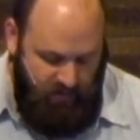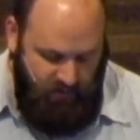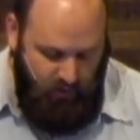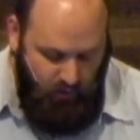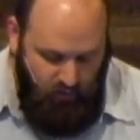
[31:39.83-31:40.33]

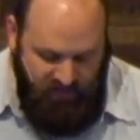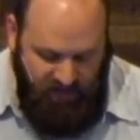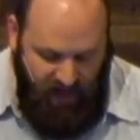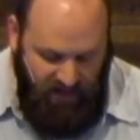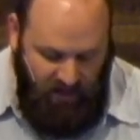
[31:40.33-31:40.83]
Who is
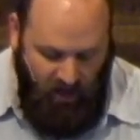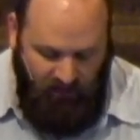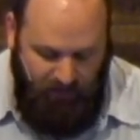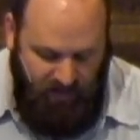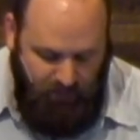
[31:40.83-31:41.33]
God
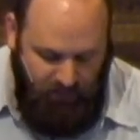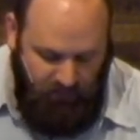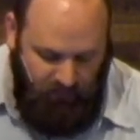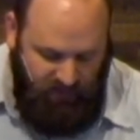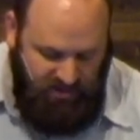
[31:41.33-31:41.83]
calling me to
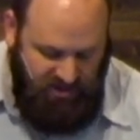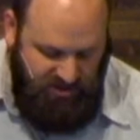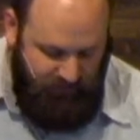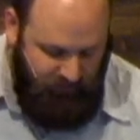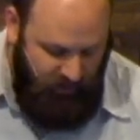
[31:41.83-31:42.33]
build
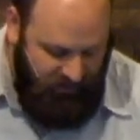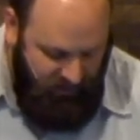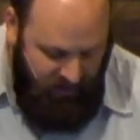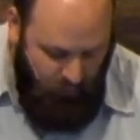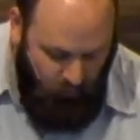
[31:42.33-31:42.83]
relationships with?
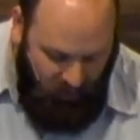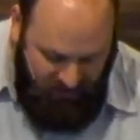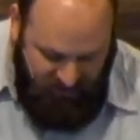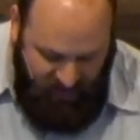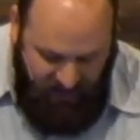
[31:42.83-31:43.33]
What
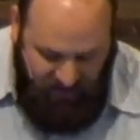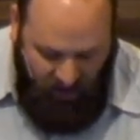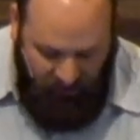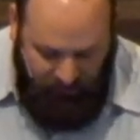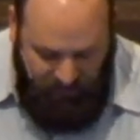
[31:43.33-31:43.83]
is God
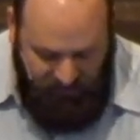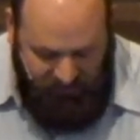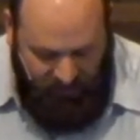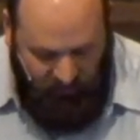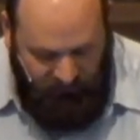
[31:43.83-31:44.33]
calling me to
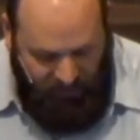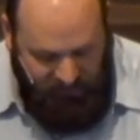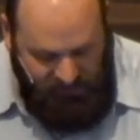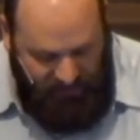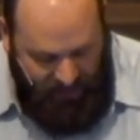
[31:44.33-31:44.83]

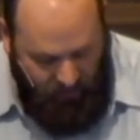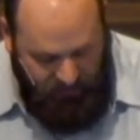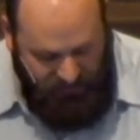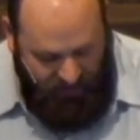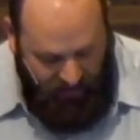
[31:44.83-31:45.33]
sacrifice? And how
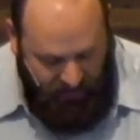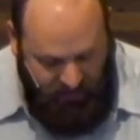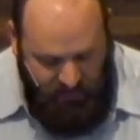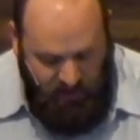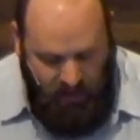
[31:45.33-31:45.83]
is God
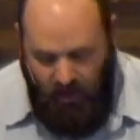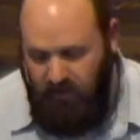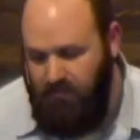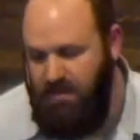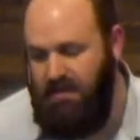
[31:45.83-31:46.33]

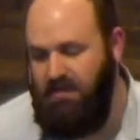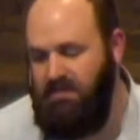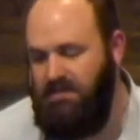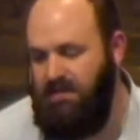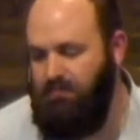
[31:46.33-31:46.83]
calling me
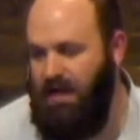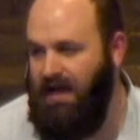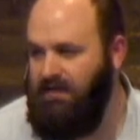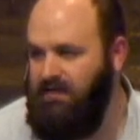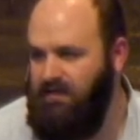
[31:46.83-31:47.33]
to
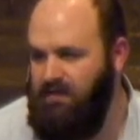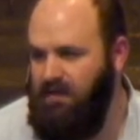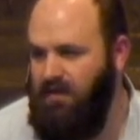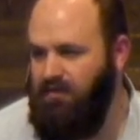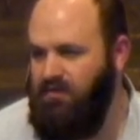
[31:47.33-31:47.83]
impact
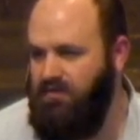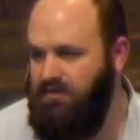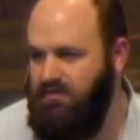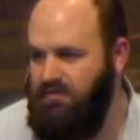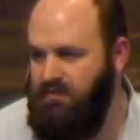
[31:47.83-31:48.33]

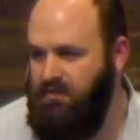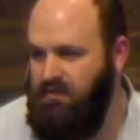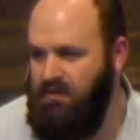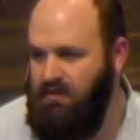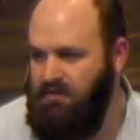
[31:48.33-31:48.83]
others?
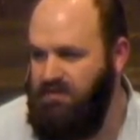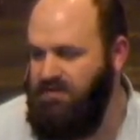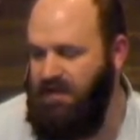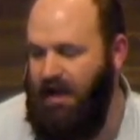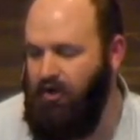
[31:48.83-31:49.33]

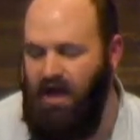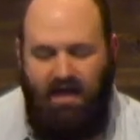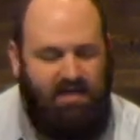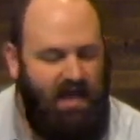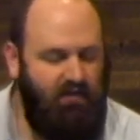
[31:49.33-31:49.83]
Let's allow
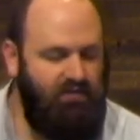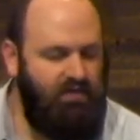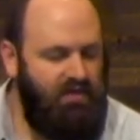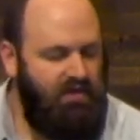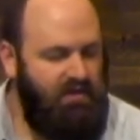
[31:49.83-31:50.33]
God
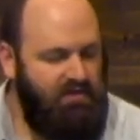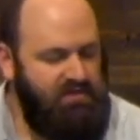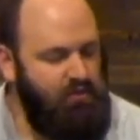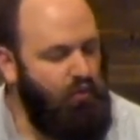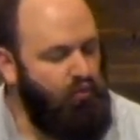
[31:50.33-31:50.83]

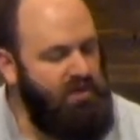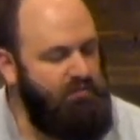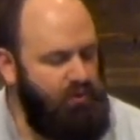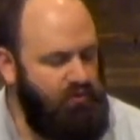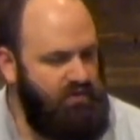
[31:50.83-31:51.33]
to do a
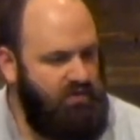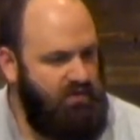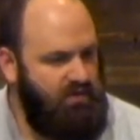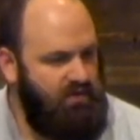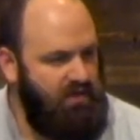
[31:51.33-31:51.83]
reboot
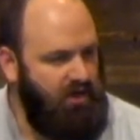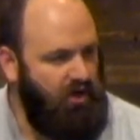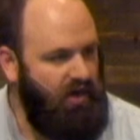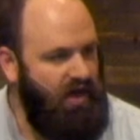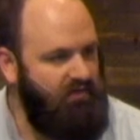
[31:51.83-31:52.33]
in
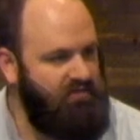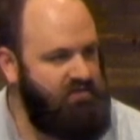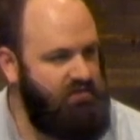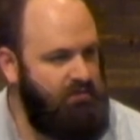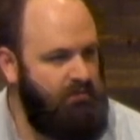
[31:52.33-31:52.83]
our
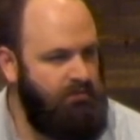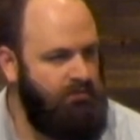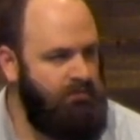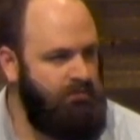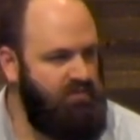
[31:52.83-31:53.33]
lives.
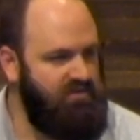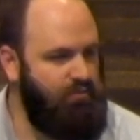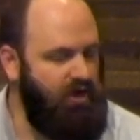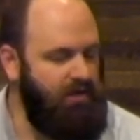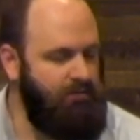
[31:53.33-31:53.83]
Let's
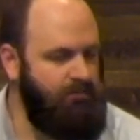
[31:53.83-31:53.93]
pray.